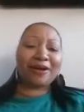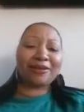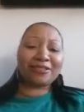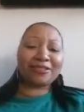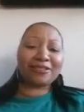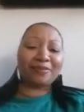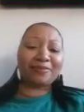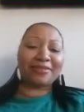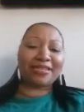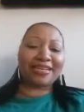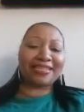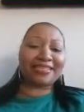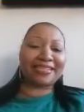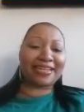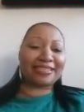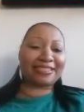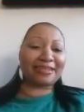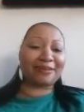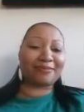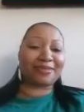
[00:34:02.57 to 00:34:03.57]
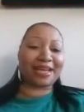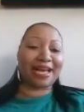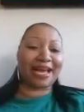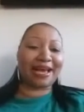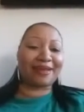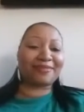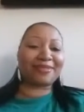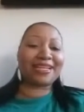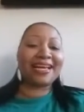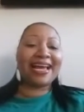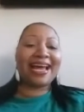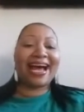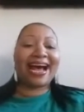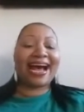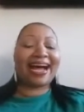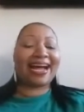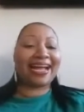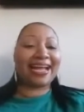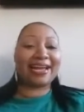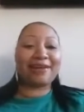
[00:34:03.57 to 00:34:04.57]
does that sometimes. I hate
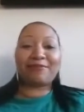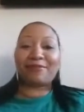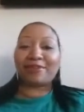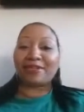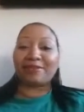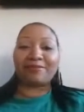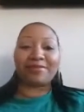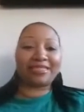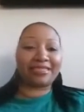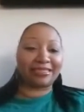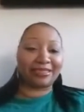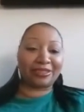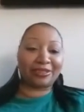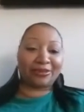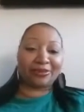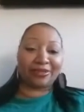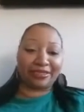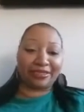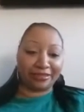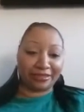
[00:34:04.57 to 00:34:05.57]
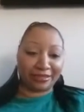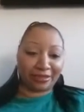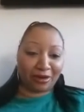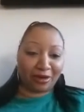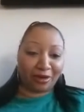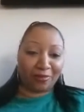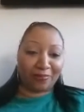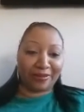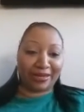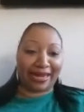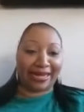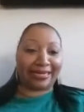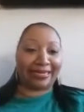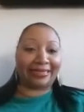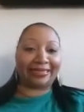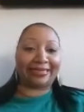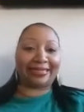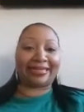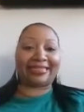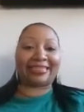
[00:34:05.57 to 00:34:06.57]
when I'm listening to a good scope and I get kicked
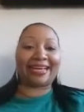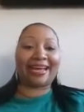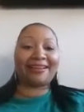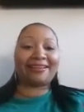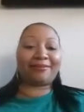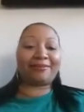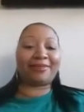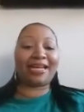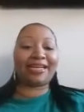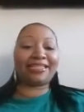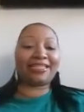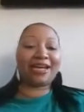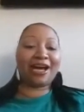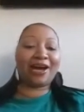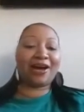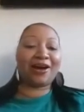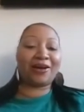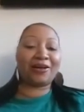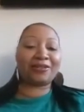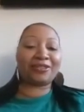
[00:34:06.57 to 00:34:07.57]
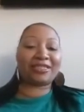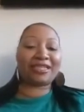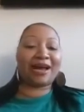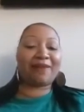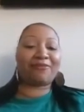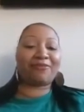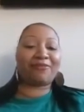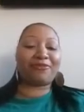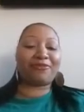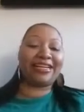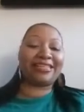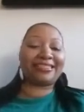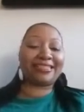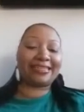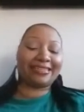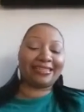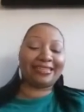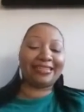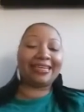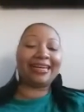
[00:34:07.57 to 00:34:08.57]
out. And I'm like, no, stop freezing.
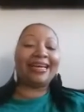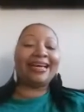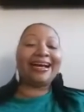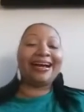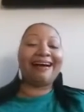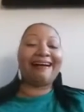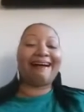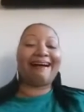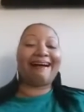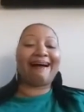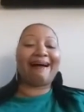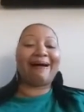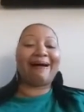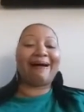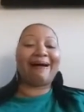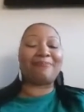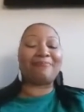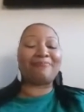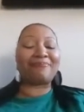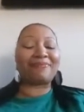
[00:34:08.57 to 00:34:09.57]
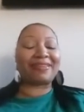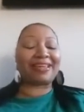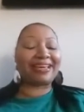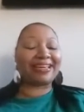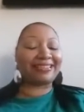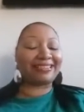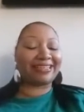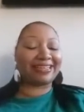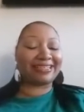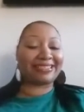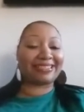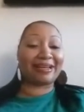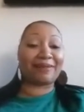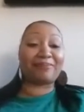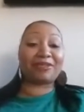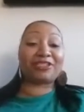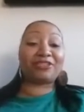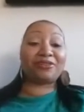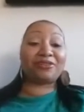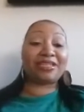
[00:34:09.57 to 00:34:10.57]
Um, it does that, but you
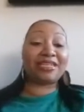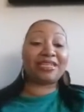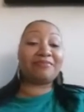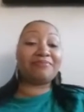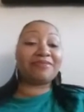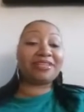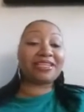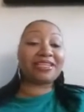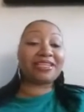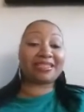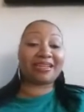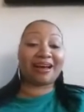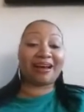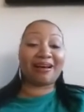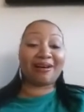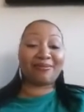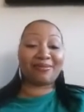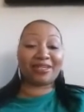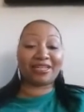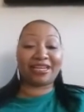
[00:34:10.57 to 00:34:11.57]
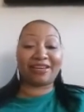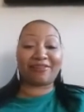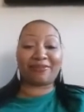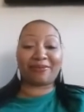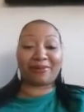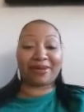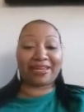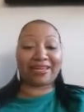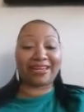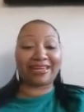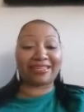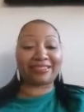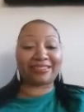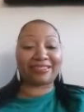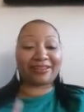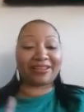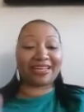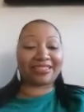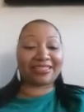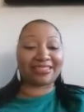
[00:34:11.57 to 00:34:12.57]
didn't miss um, the giveaway yet, so that's a
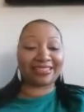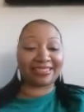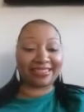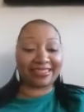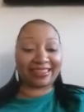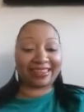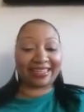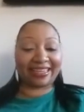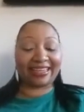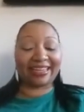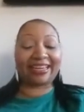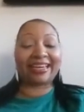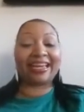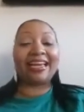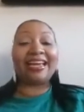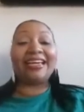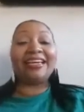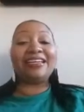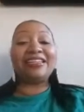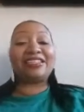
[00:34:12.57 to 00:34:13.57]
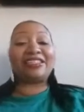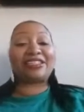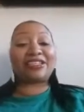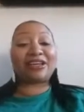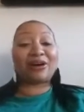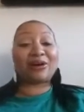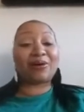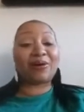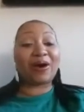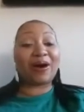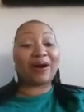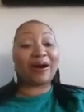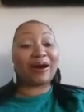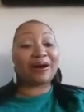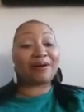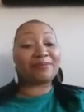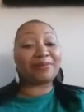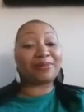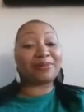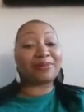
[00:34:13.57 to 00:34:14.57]
good thing. So, um,
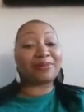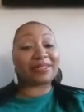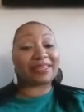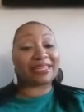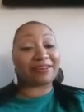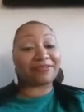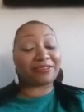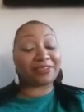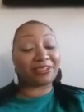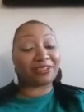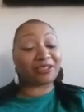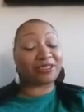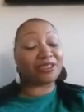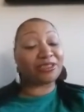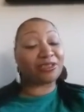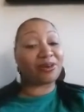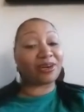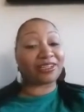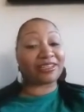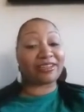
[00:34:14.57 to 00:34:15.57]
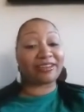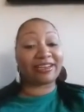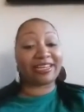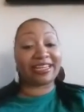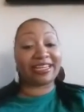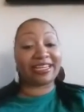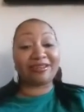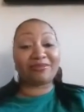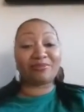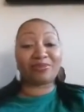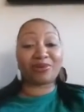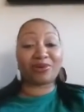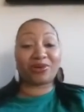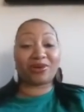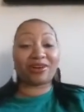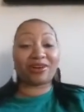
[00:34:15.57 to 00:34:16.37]
without further ado, are there any more,